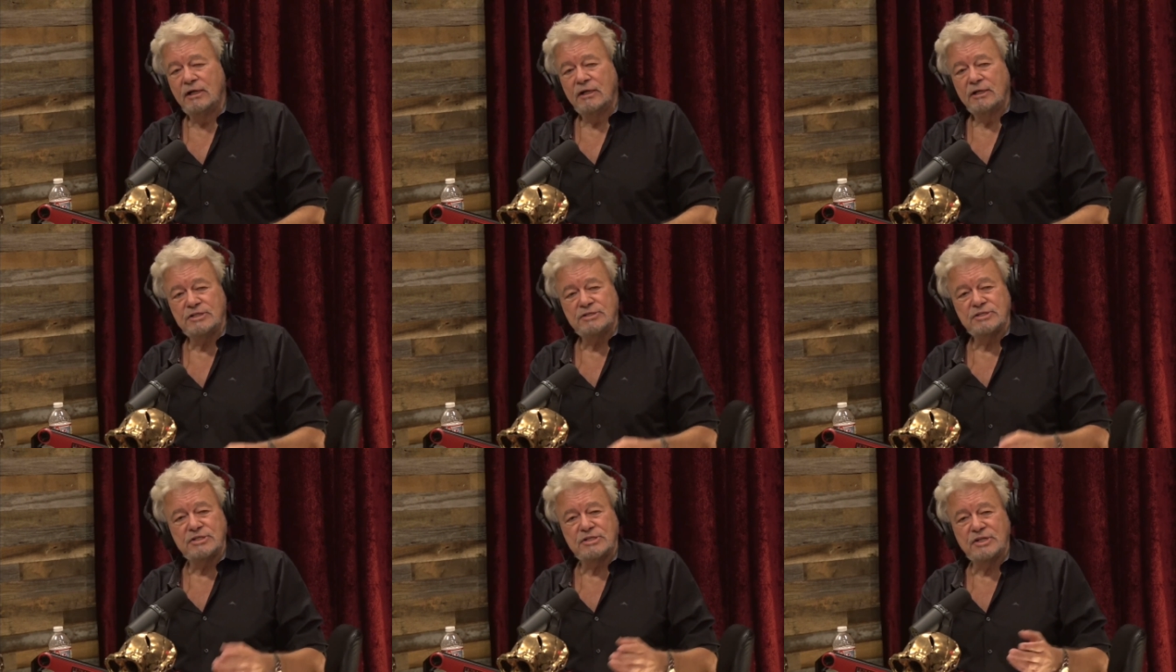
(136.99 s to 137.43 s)

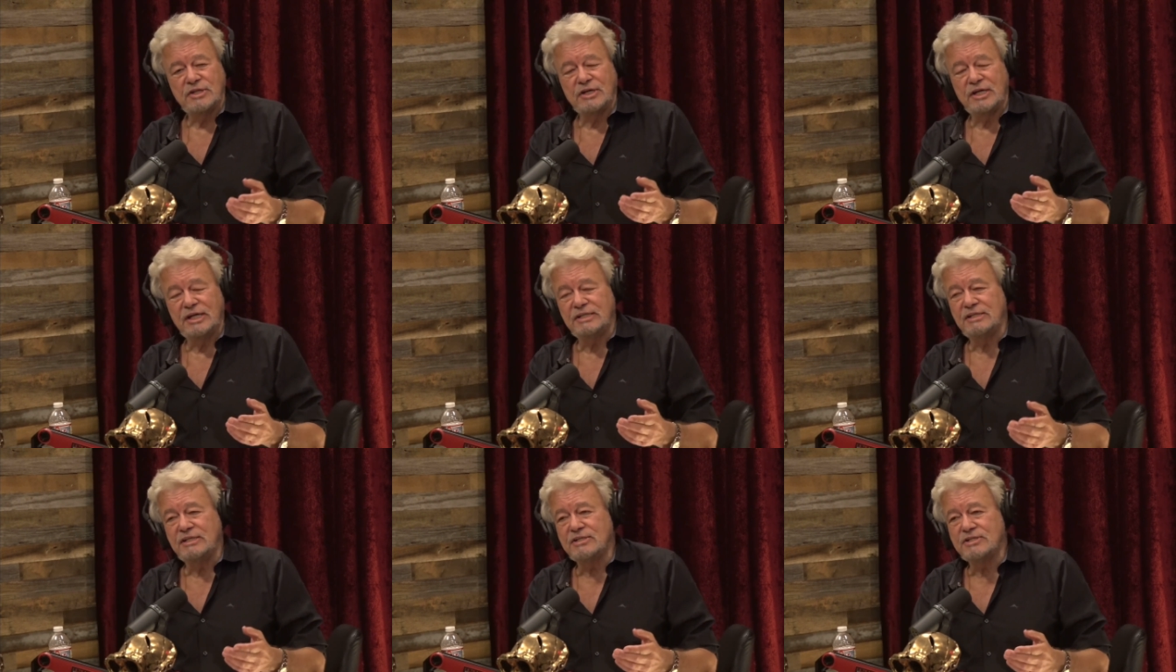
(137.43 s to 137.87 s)
This is in the
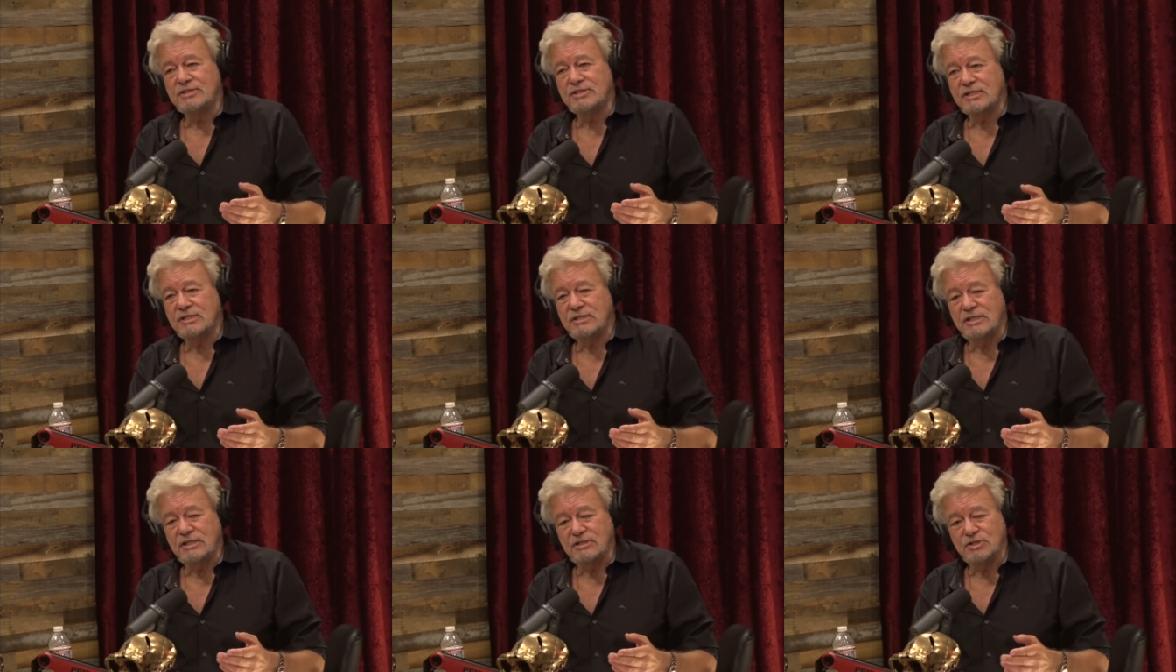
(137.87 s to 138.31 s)

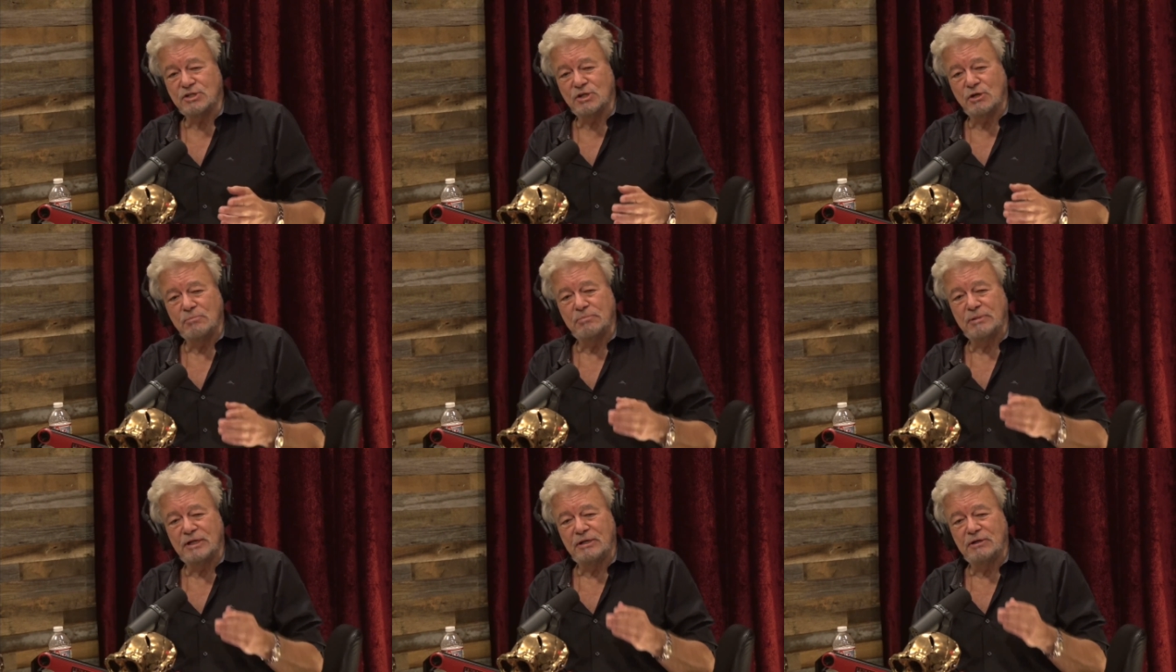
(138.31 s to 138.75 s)
1960s. So,
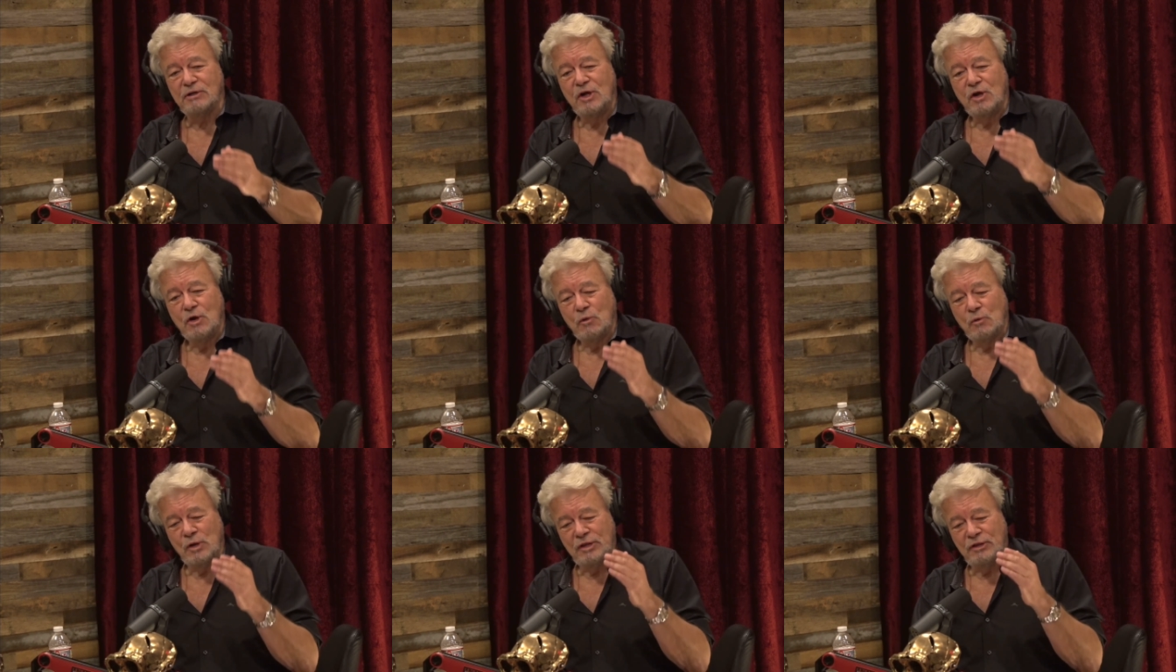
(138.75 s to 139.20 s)
but
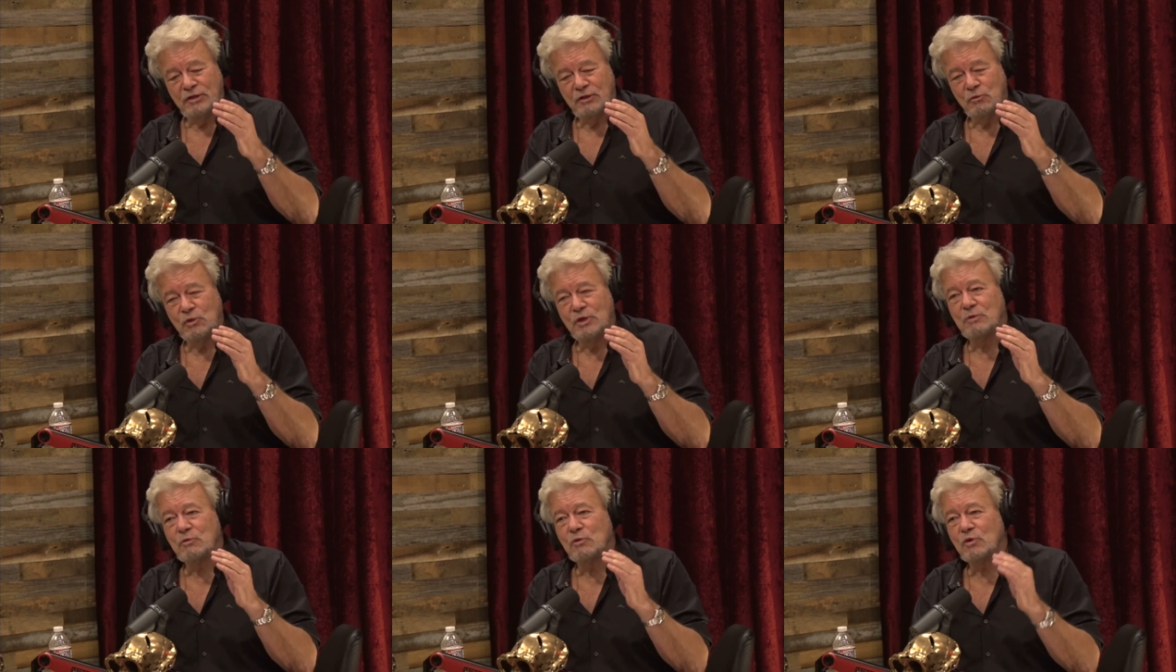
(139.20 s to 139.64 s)
when
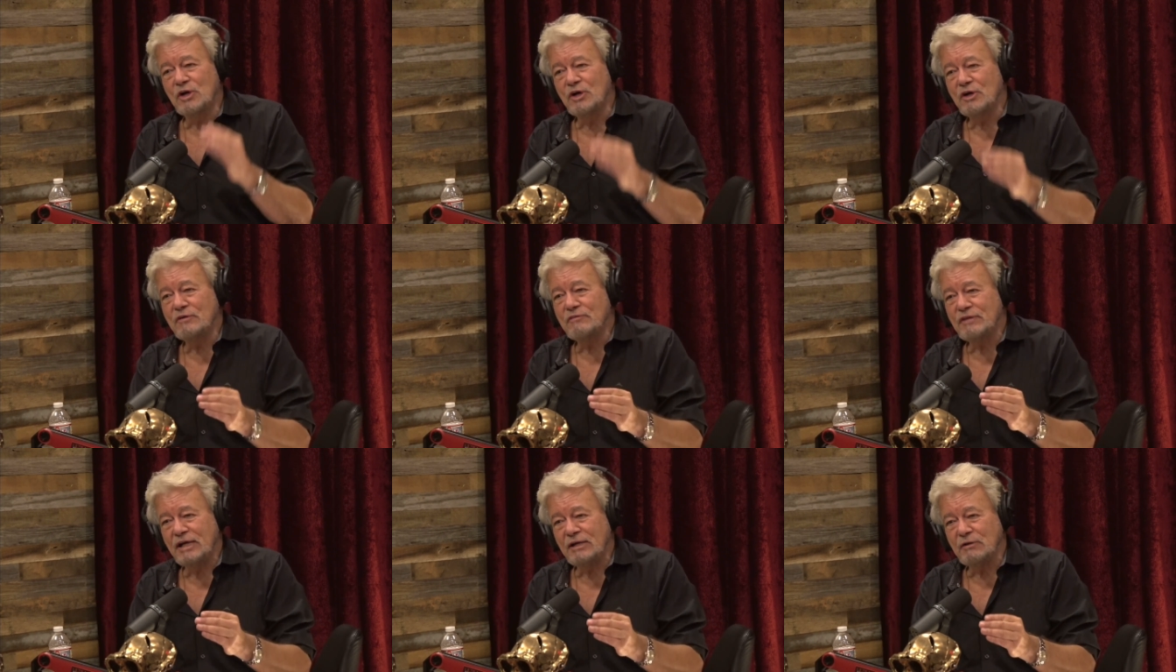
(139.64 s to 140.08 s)
when word
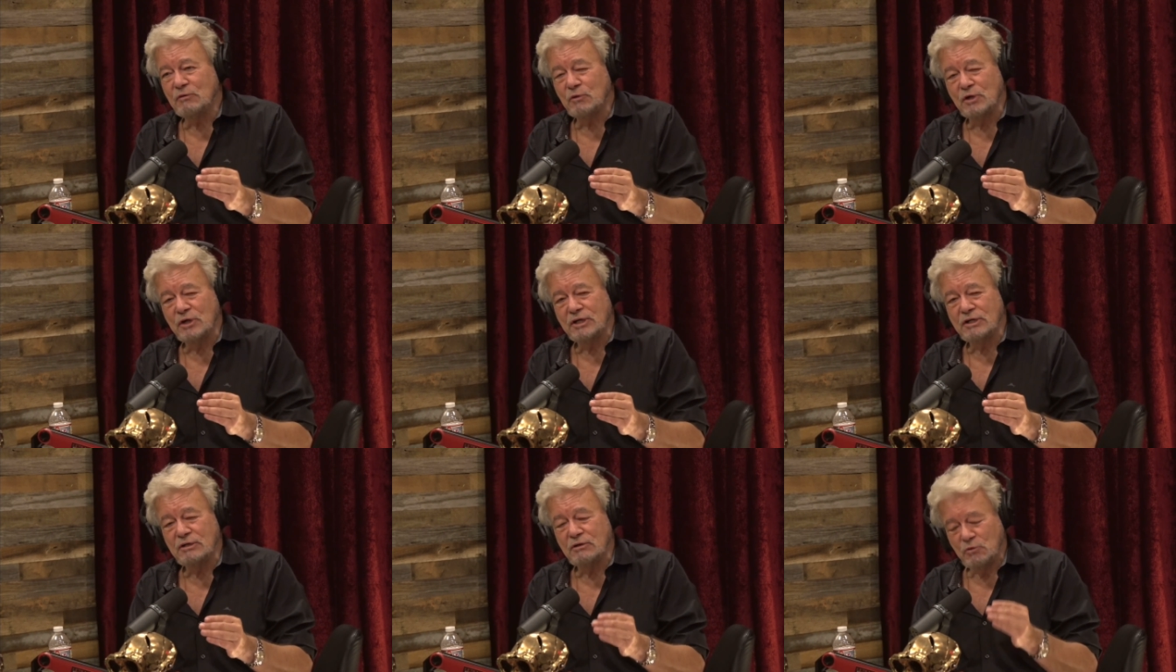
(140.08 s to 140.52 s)
of that
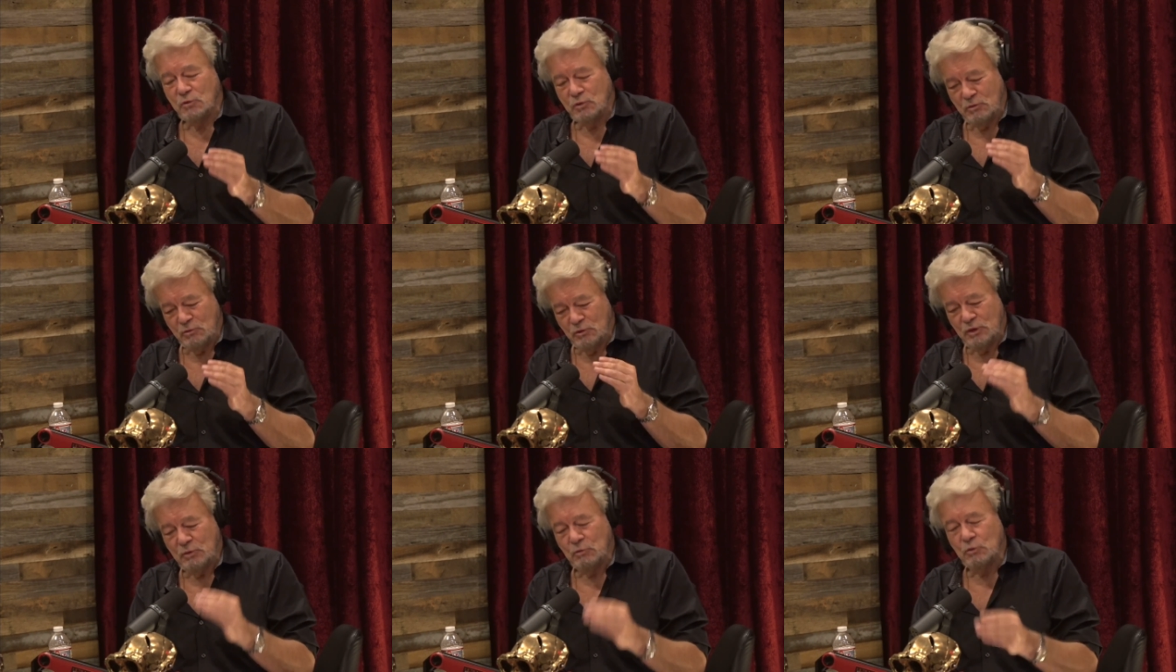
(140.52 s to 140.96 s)
word
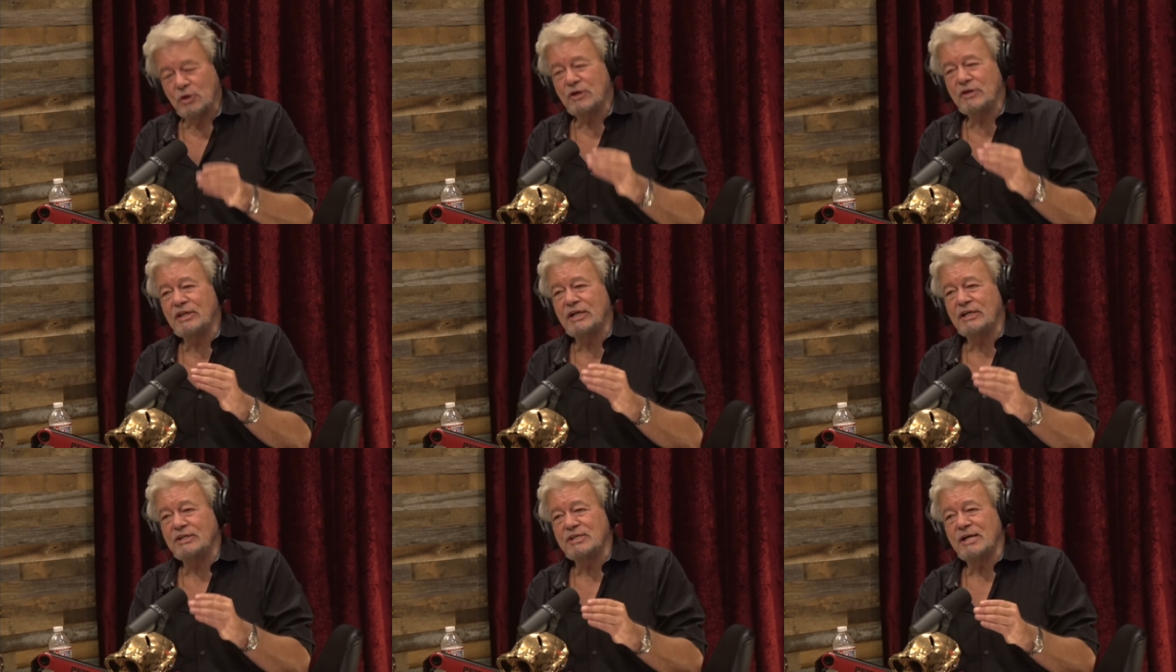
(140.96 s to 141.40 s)
when a word of
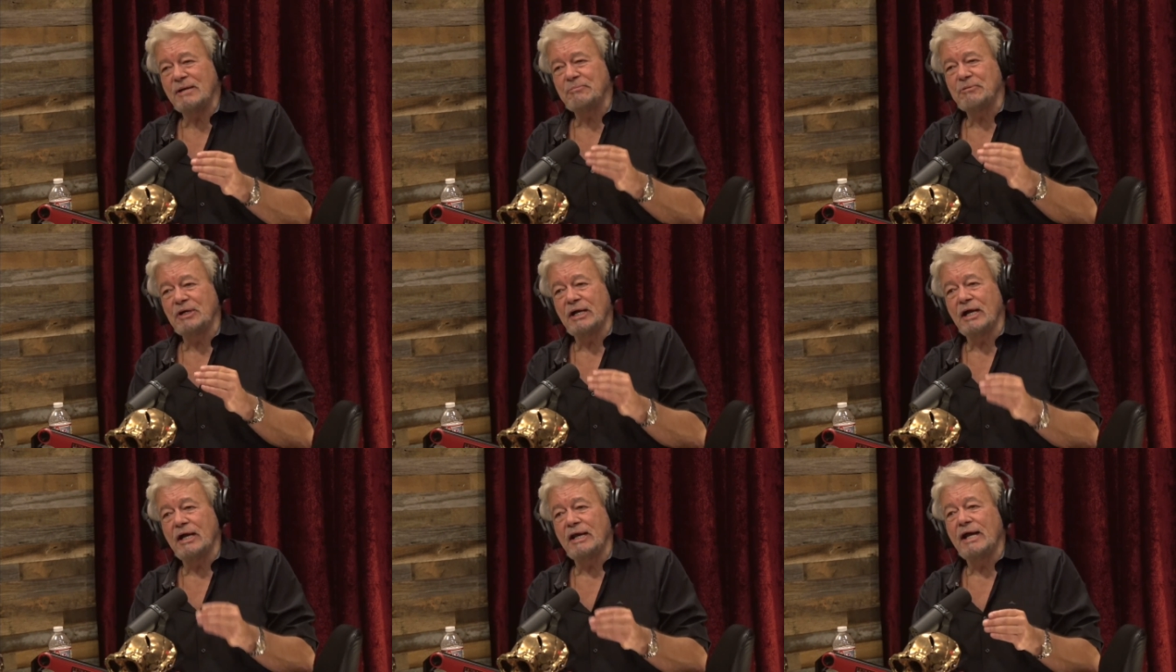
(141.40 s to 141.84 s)
that chapter
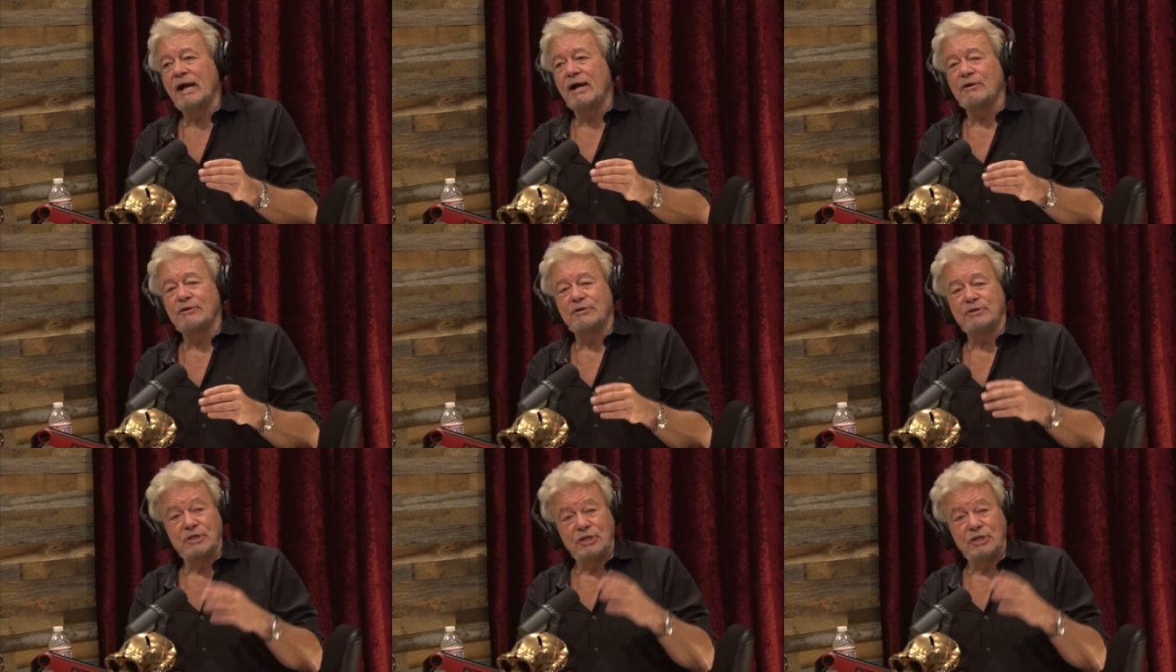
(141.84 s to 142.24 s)
got out,